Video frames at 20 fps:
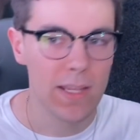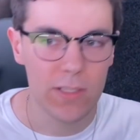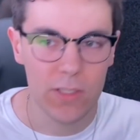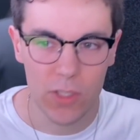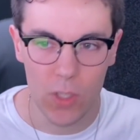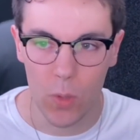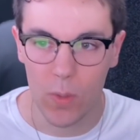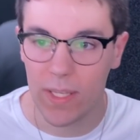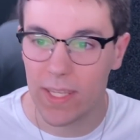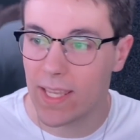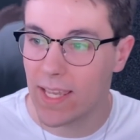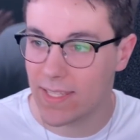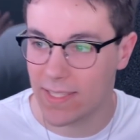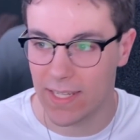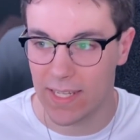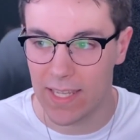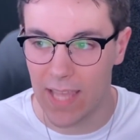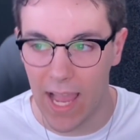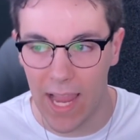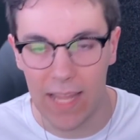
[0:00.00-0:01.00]
and so he has
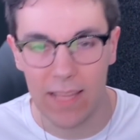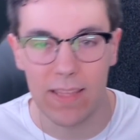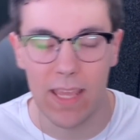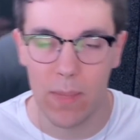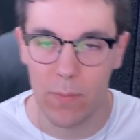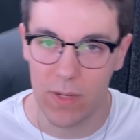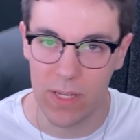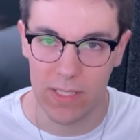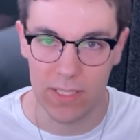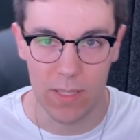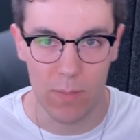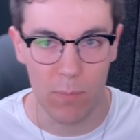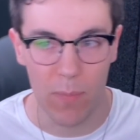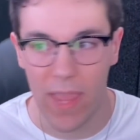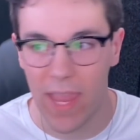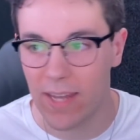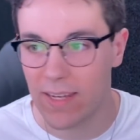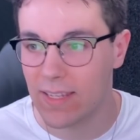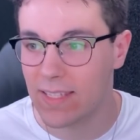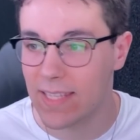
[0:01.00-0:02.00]
to guide him and his
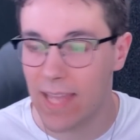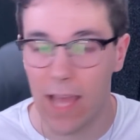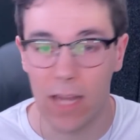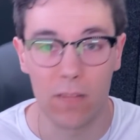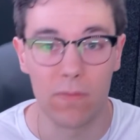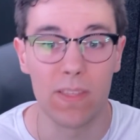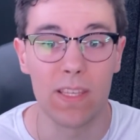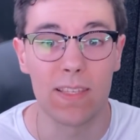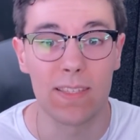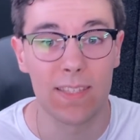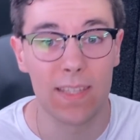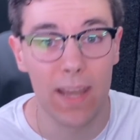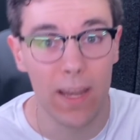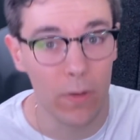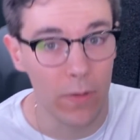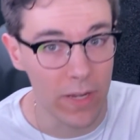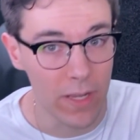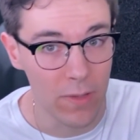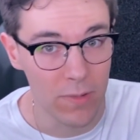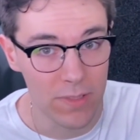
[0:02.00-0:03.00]
companions out of these
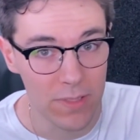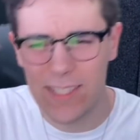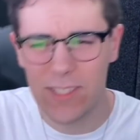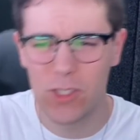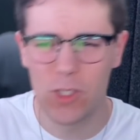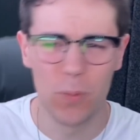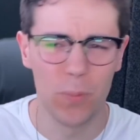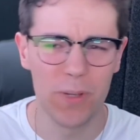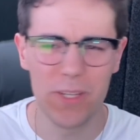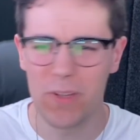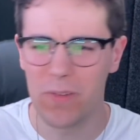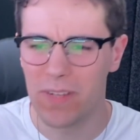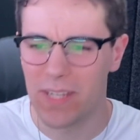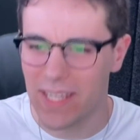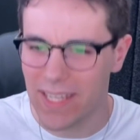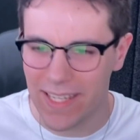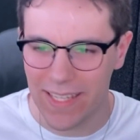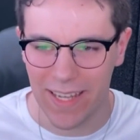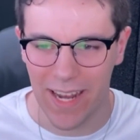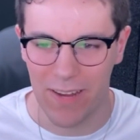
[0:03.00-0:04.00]
scenarios. It's super
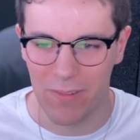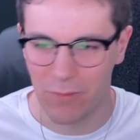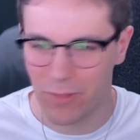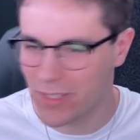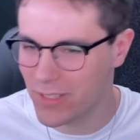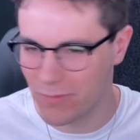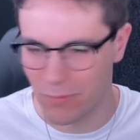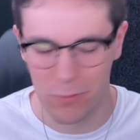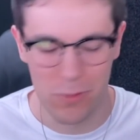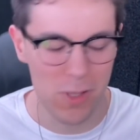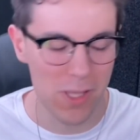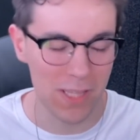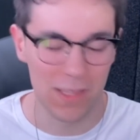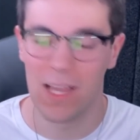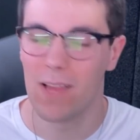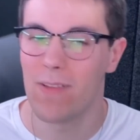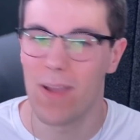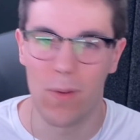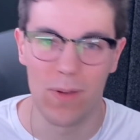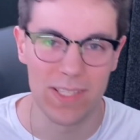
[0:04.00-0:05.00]
unique, and I just really
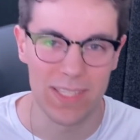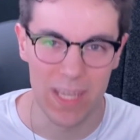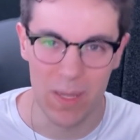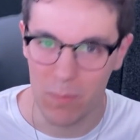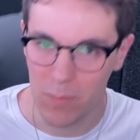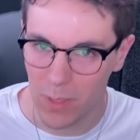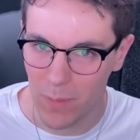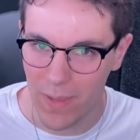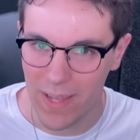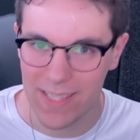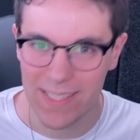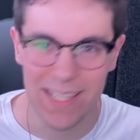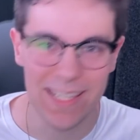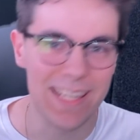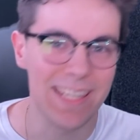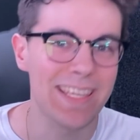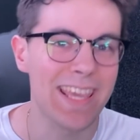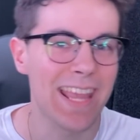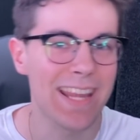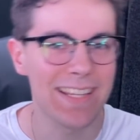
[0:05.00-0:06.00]
love how it's
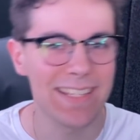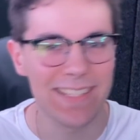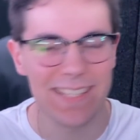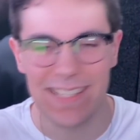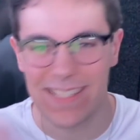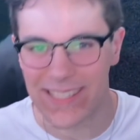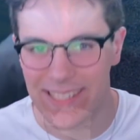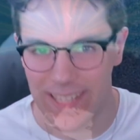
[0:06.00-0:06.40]
implemented. He gains these